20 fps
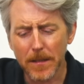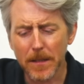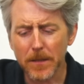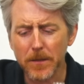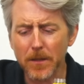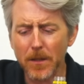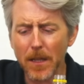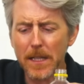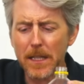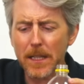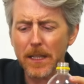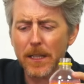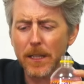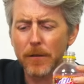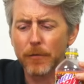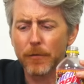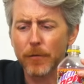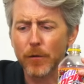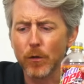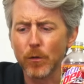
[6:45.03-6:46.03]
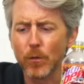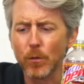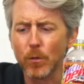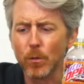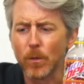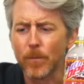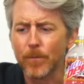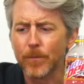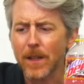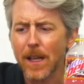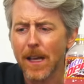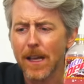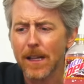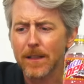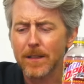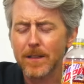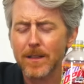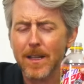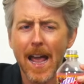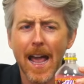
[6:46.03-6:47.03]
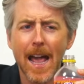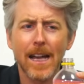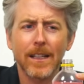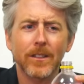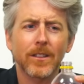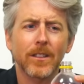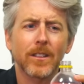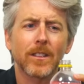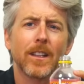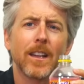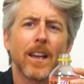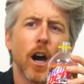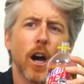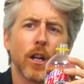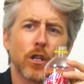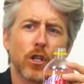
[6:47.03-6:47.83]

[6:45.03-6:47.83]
It's like if you tasked a